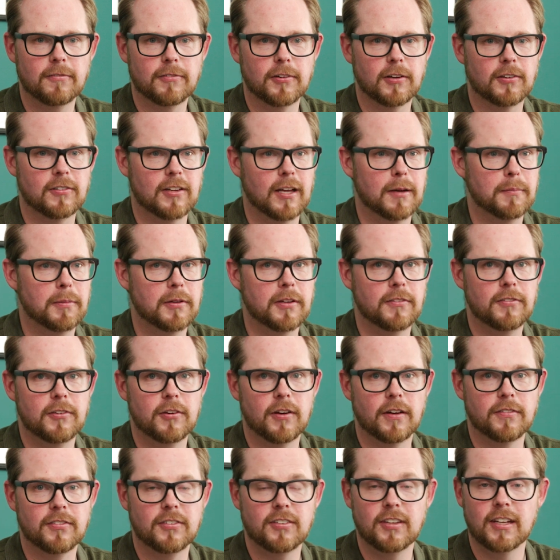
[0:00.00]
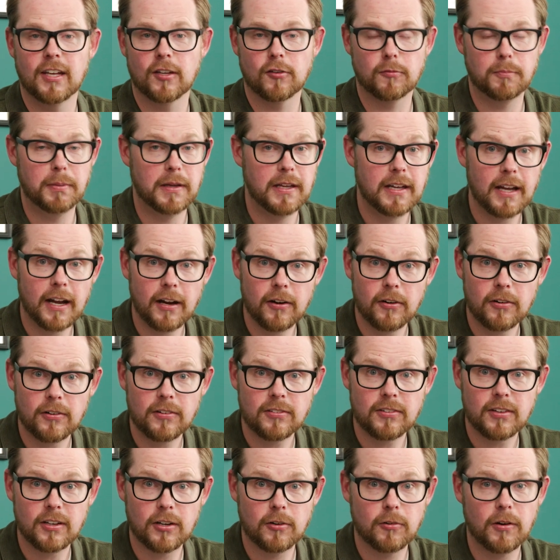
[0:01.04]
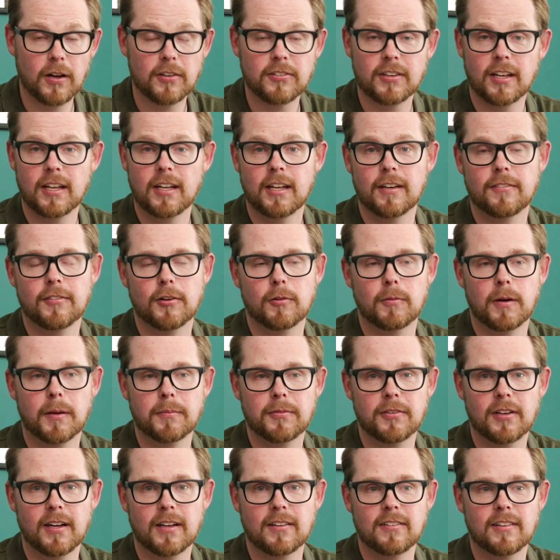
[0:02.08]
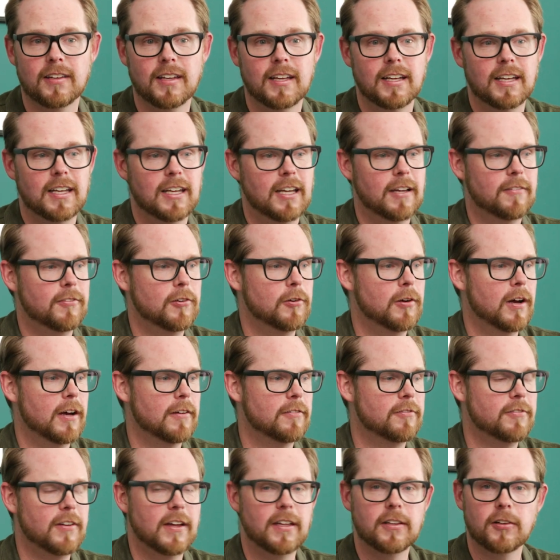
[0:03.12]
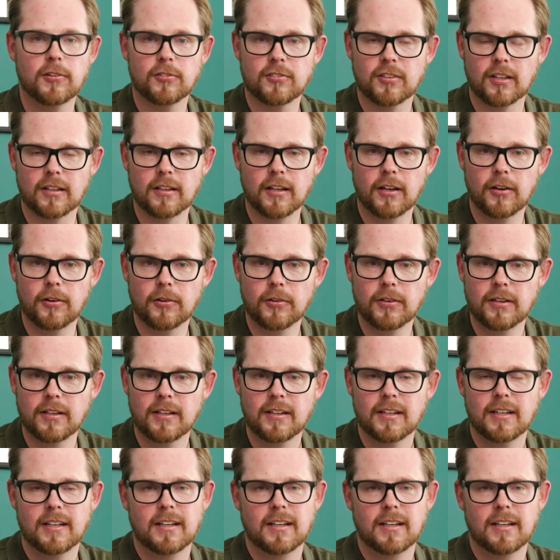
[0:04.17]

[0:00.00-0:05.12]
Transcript: for example, if you have CSP errors across any of your websites, if you have failures to load